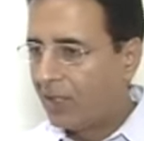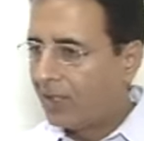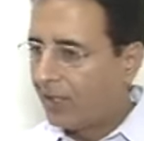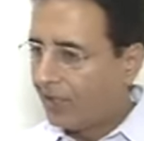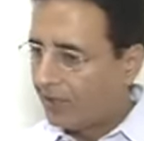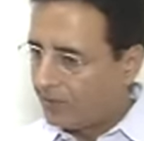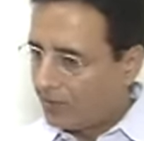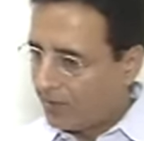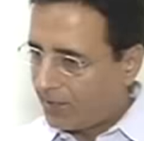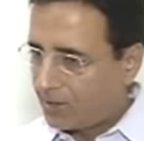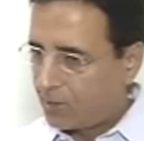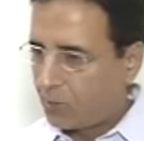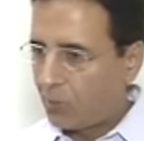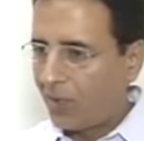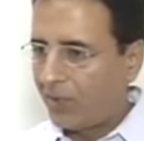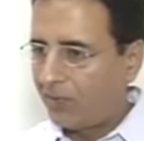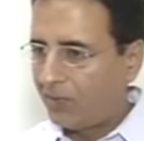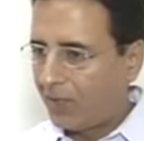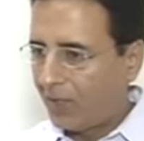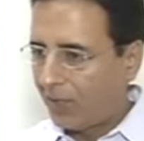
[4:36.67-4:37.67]
And that's
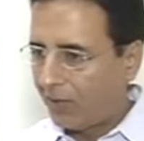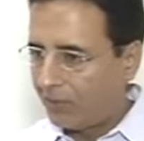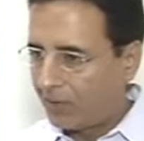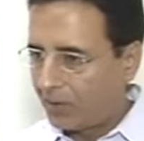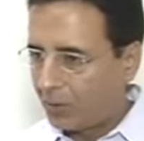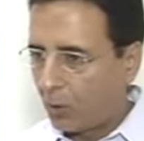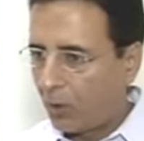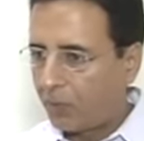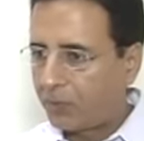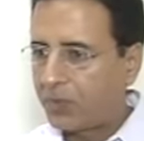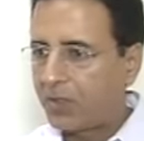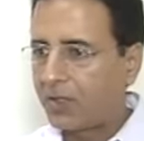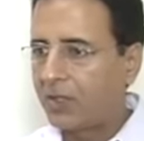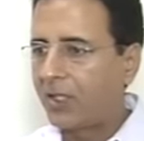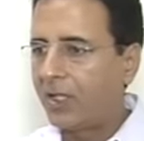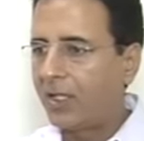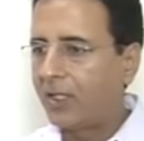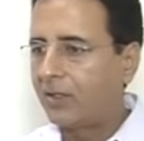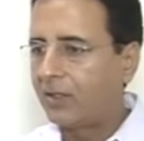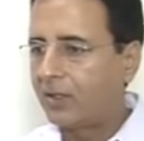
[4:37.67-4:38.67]
why we have adopted
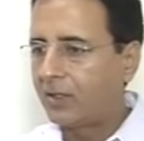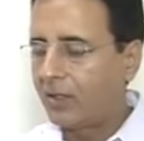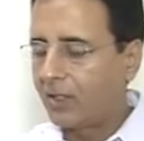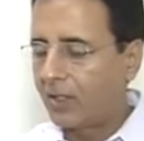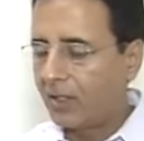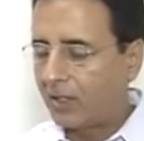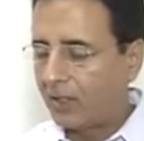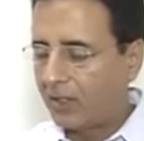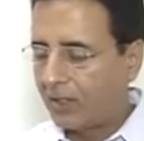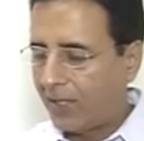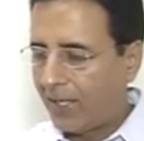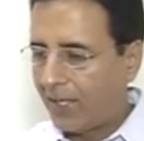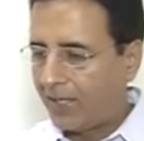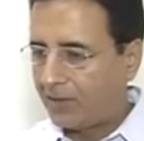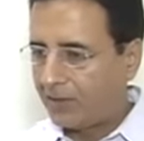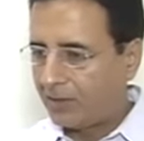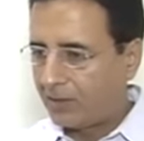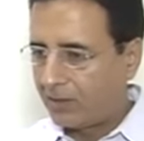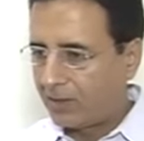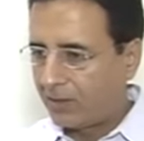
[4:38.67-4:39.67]
and